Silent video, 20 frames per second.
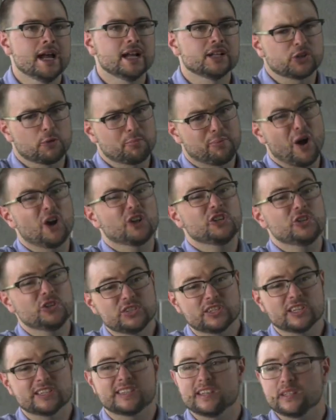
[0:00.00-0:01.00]
So Paul
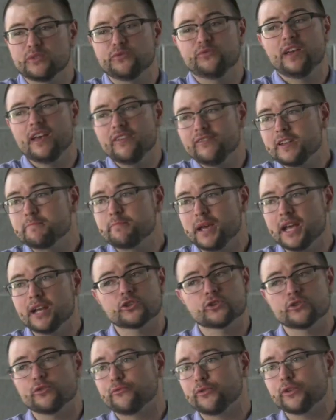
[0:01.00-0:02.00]
uses this vivid
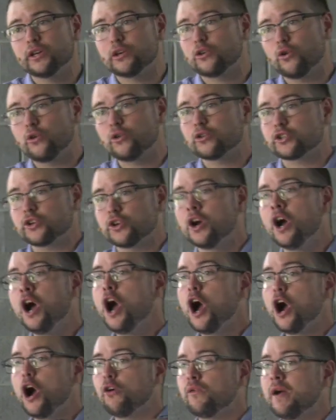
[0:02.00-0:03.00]
picture for the culture
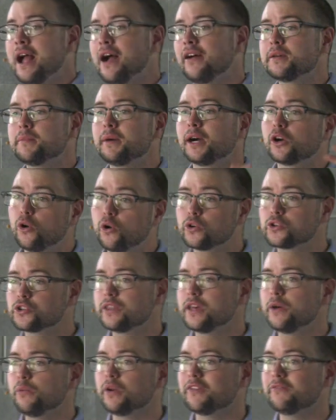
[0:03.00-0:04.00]
around him, a
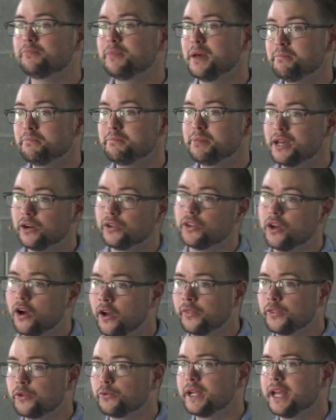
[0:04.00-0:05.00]
culture that would have been built
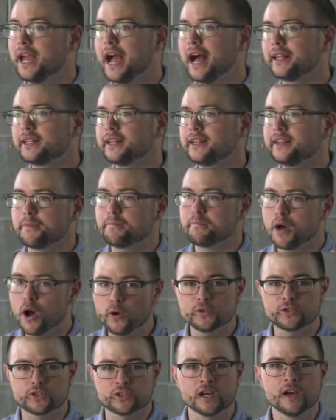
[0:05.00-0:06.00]
on the reality that
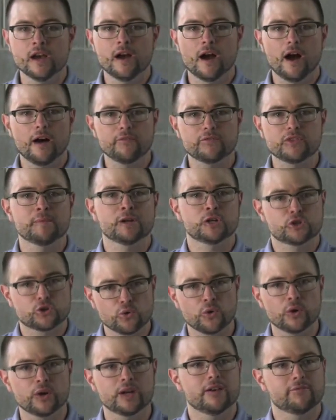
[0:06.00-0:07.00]
most of the
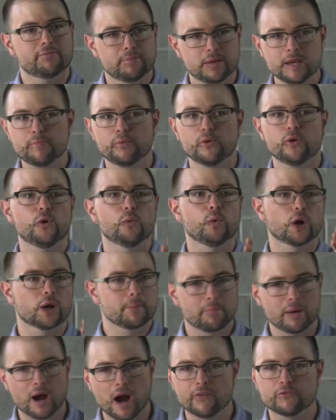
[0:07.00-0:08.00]
majority of people who were
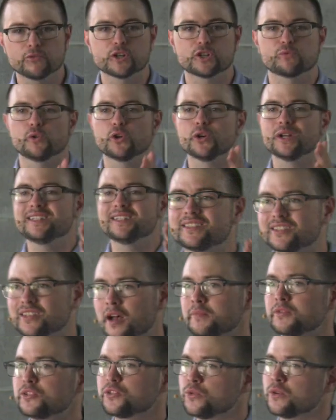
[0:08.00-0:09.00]
impoverished were
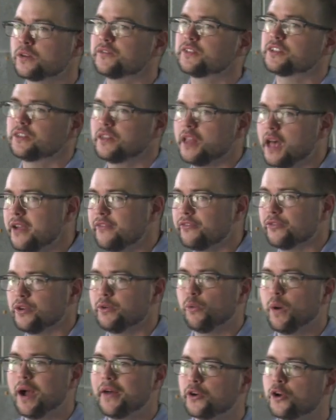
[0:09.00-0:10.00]
some sort of
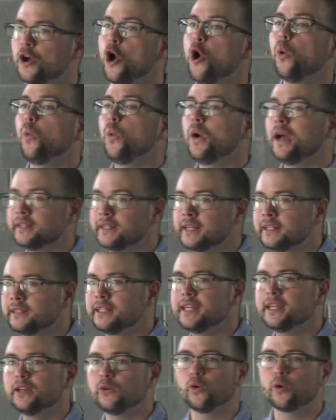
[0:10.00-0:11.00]
slavery, whether
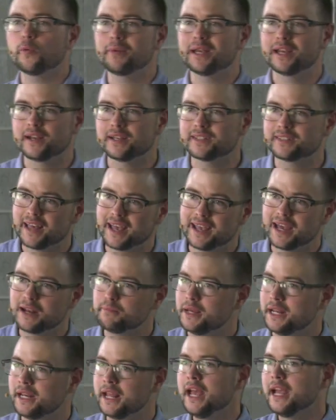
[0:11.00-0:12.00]
willingly or because they
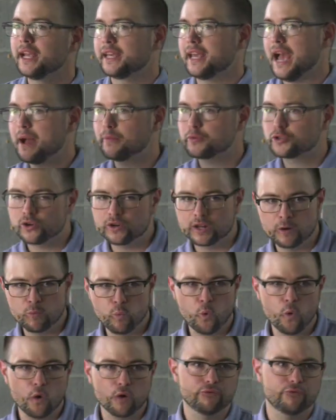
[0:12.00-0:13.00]
had been captured in
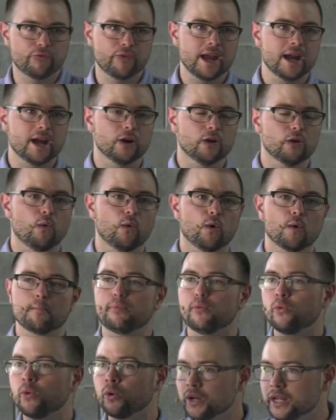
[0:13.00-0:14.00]
warfare or
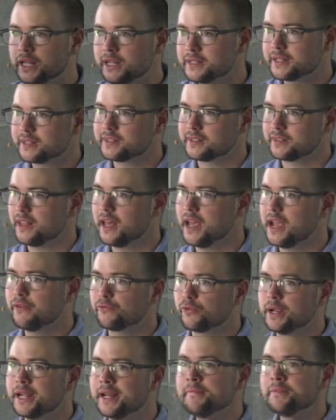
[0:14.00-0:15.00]
born into
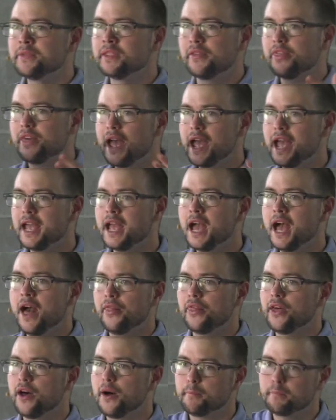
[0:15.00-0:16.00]
slavery. The
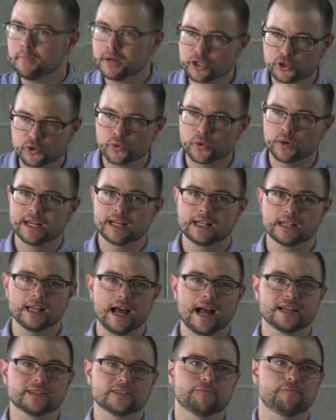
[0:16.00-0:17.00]
majority
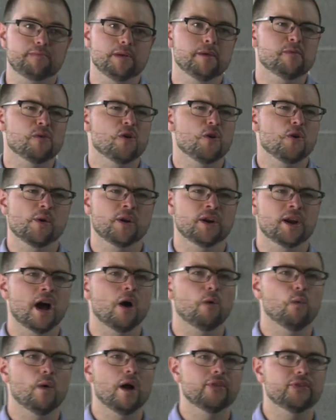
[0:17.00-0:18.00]
class of people who were
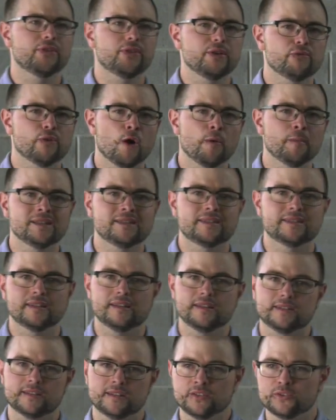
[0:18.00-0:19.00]
not wealthy Roman
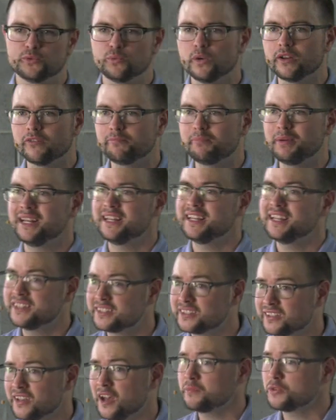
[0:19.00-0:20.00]
citizens would have been in
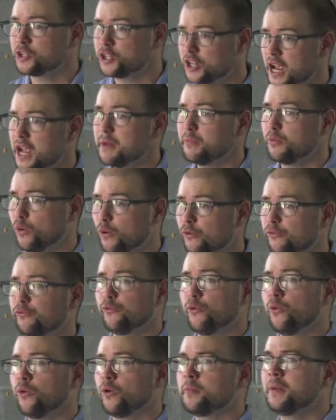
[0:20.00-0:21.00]
some shape or
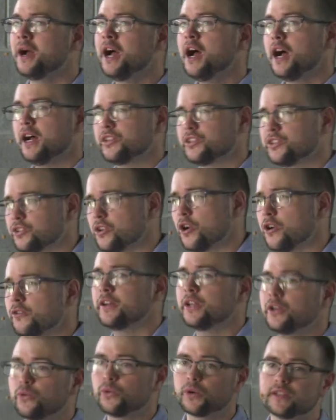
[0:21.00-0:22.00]
form a
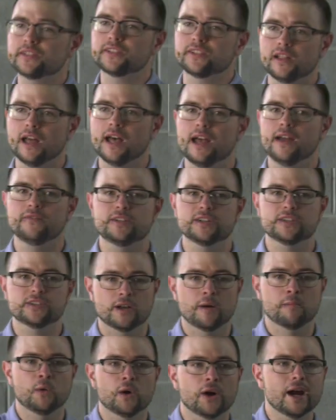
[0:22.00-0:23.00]
servant or a slave to
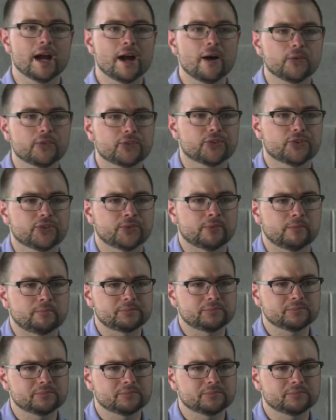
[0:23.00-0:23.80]
somewhere else.